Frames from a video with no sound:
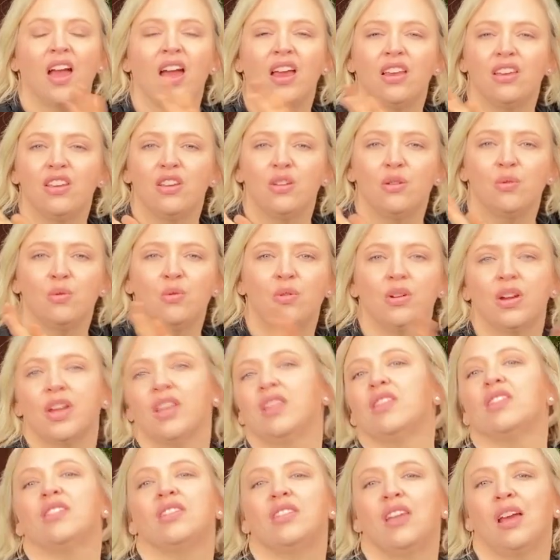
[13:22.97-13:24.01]
and you will
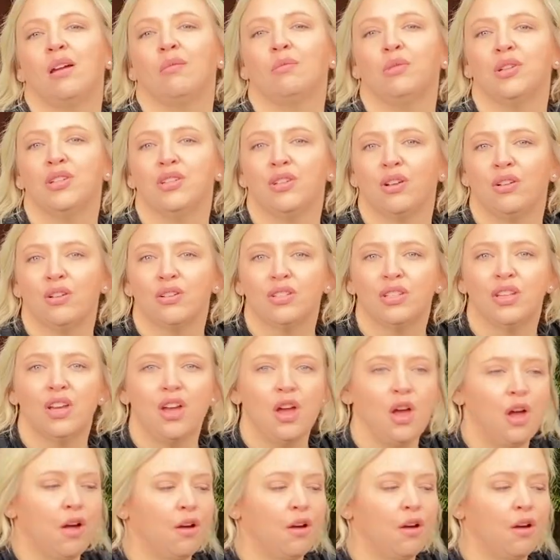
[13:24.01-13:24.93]
get the same result